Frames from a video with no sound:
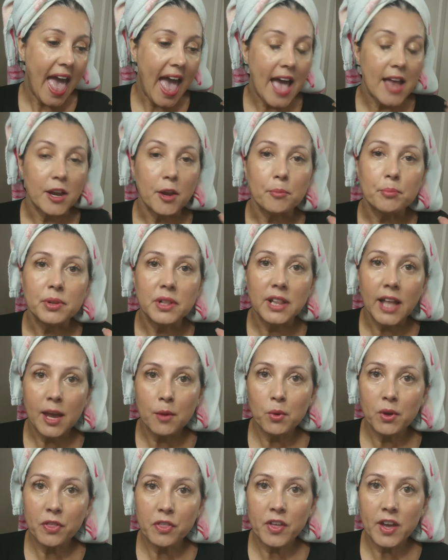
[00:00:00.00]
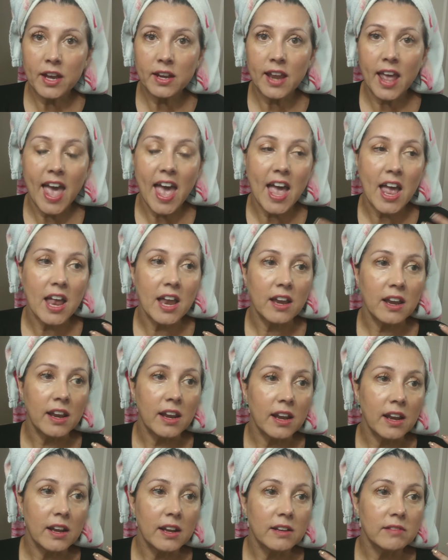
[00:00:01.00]
and play with it,
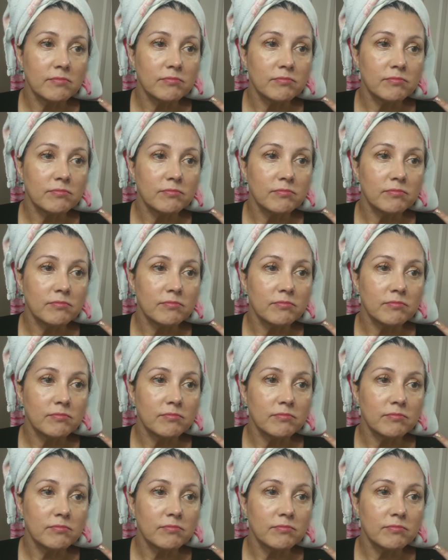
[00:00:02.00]
and